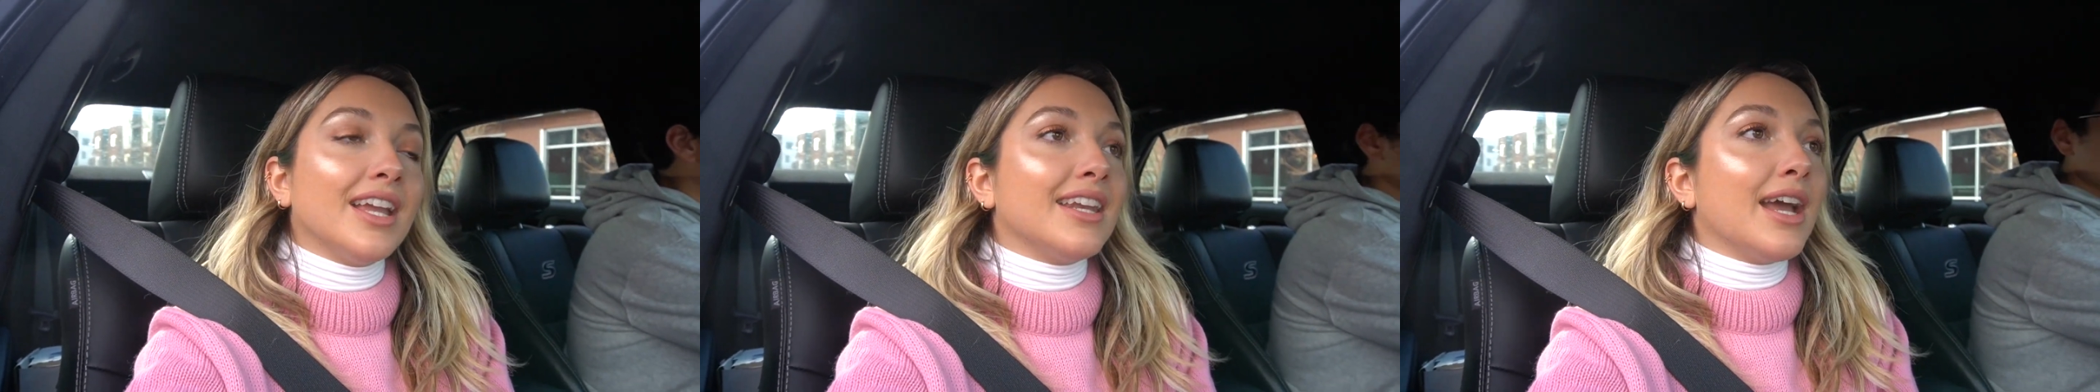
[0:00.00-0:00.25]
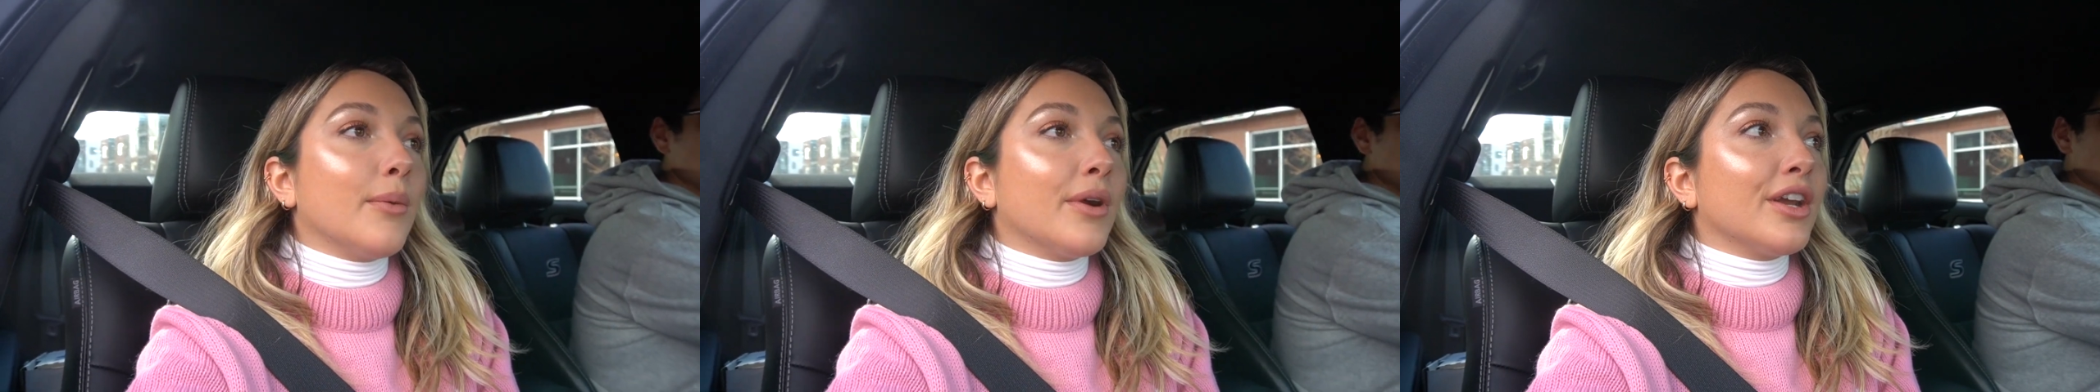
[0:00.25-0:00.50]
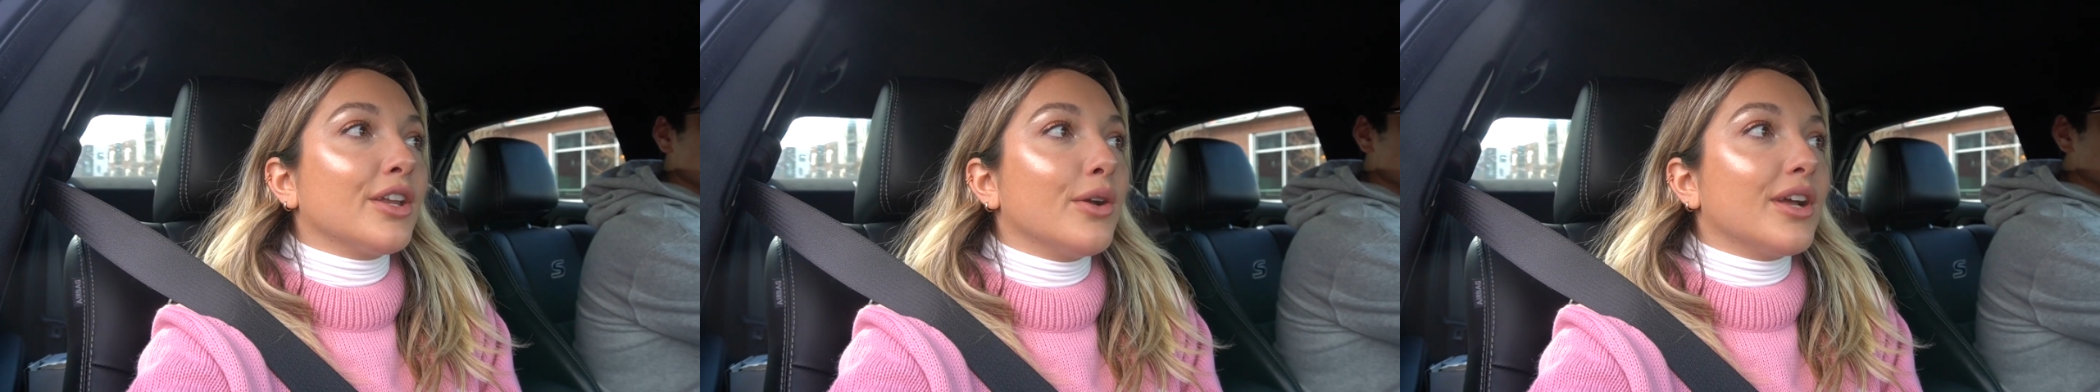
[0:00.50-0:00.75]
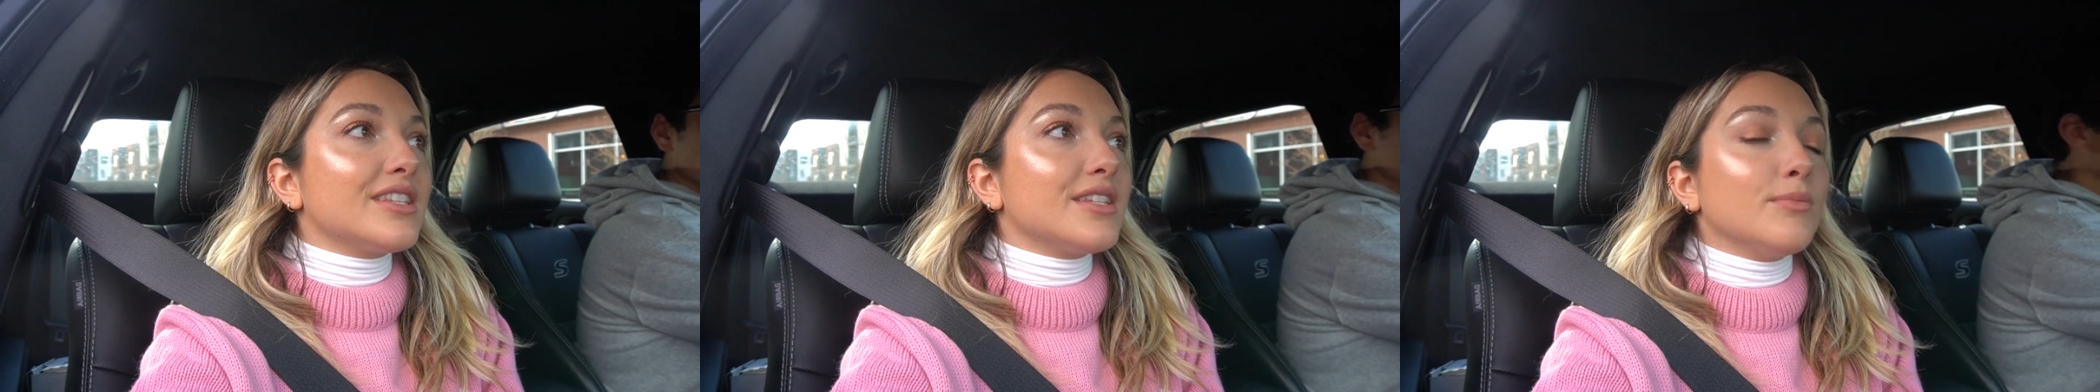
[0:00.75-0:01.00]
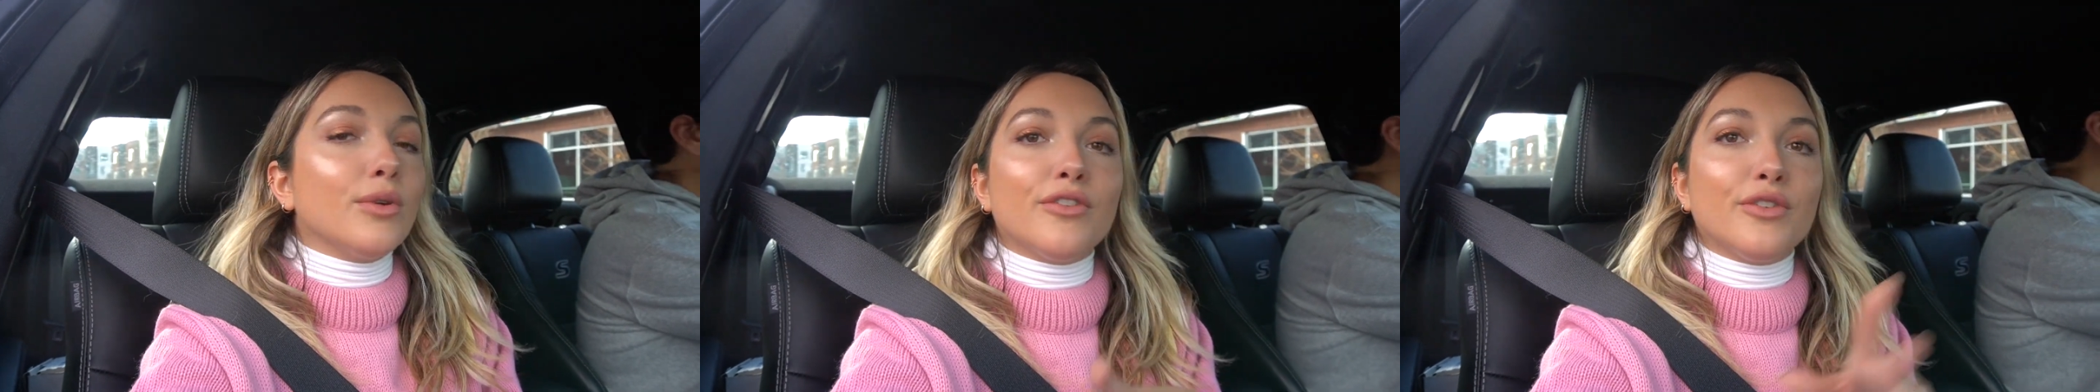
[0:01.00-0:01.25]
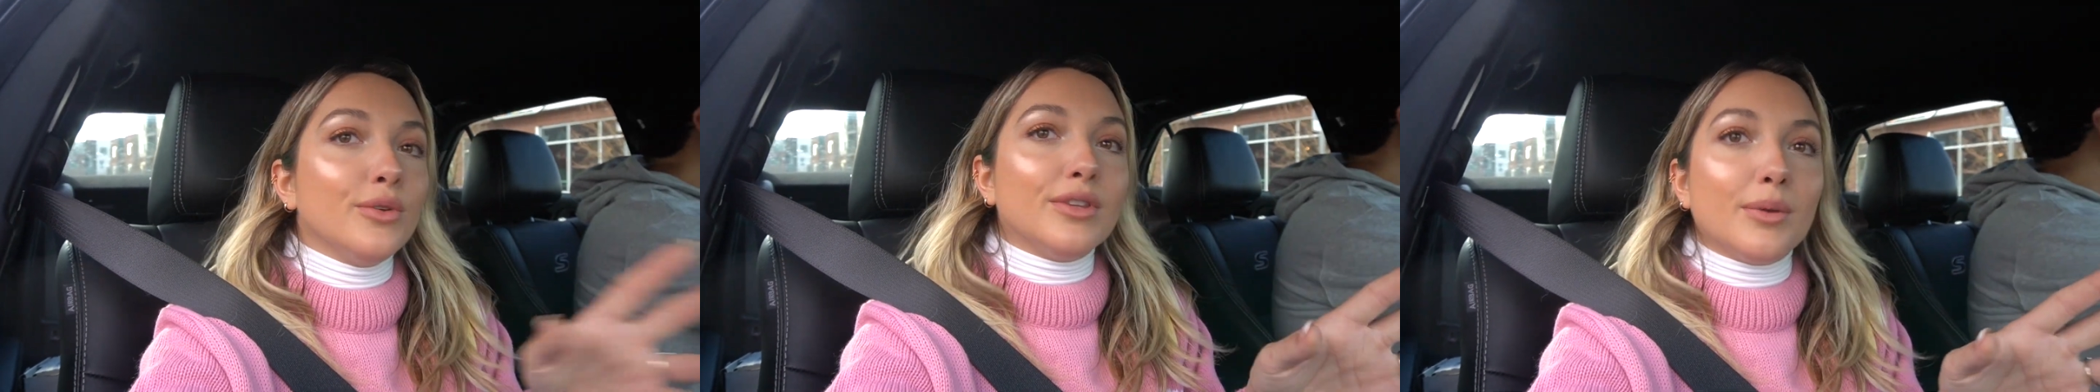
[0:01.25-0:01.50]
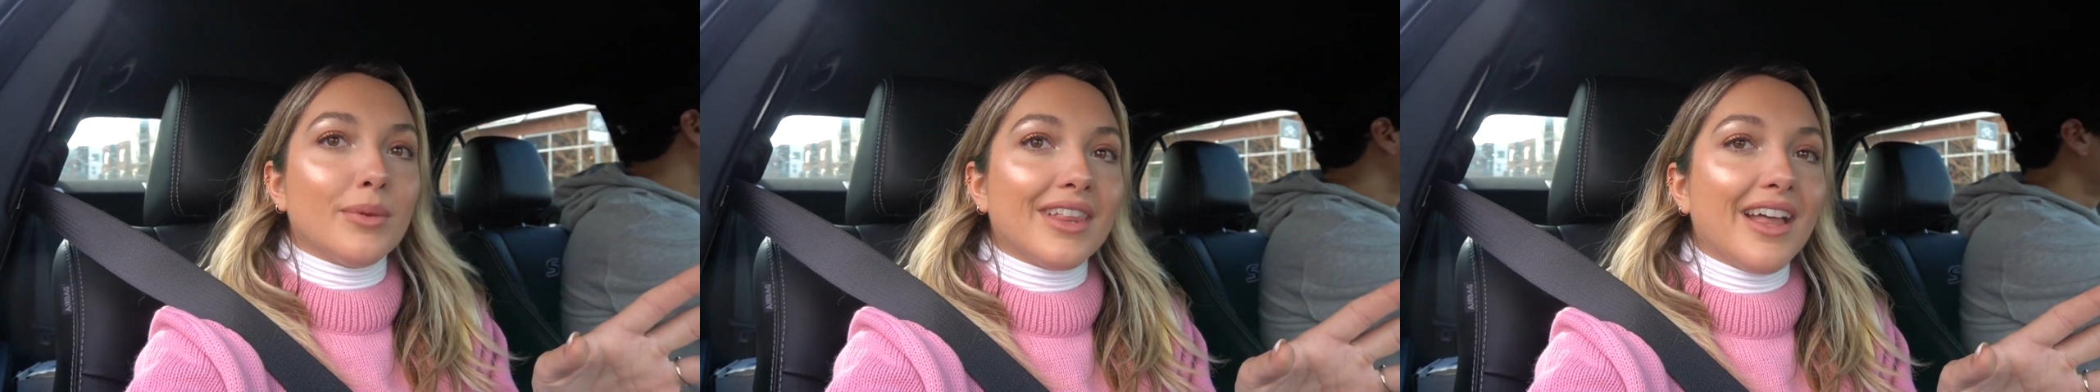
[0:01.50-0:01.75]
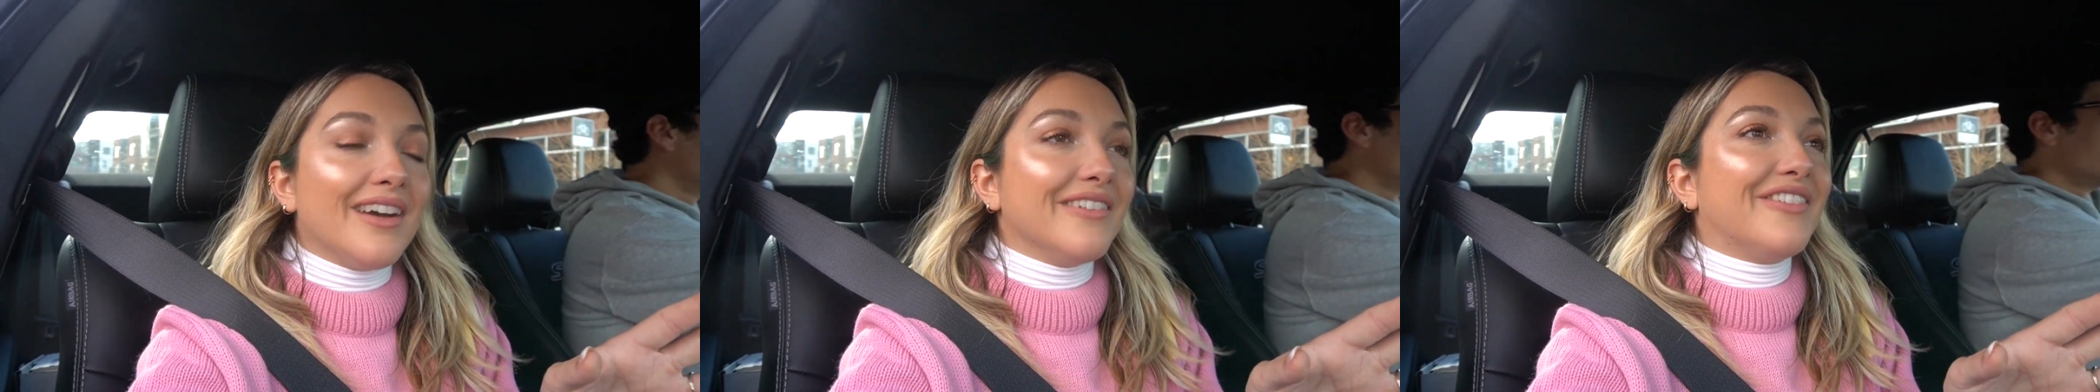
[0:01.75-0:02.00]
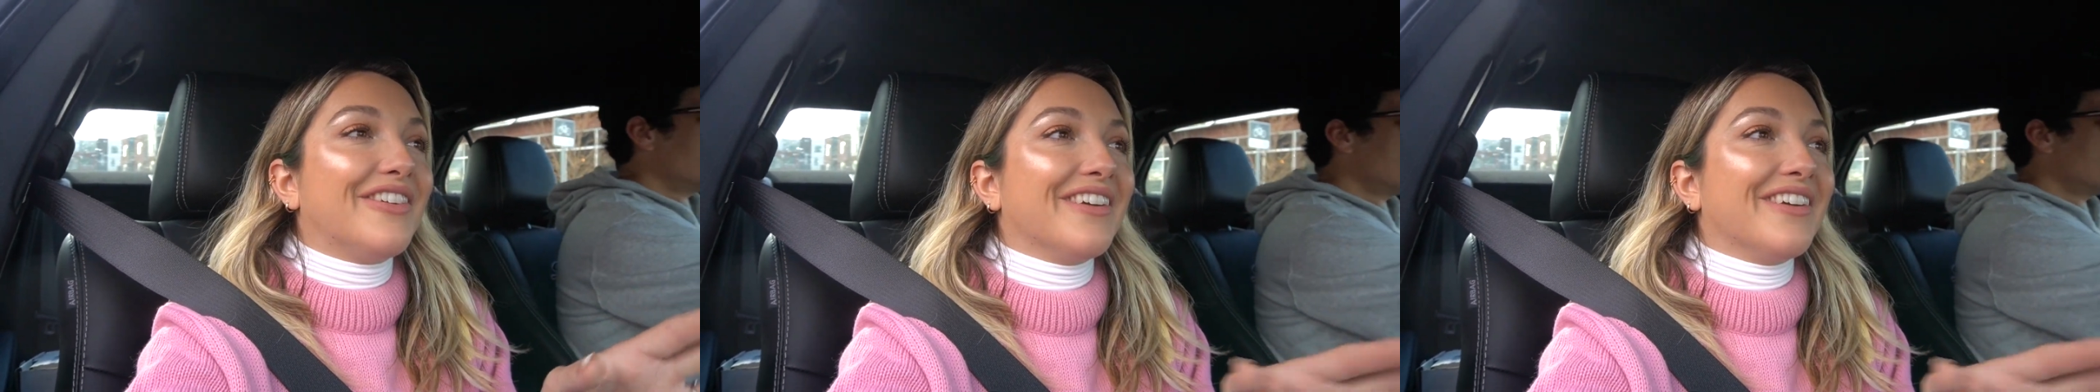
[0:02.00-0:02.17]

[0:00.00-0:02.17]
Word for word: and now we're gonna go get some more food that we love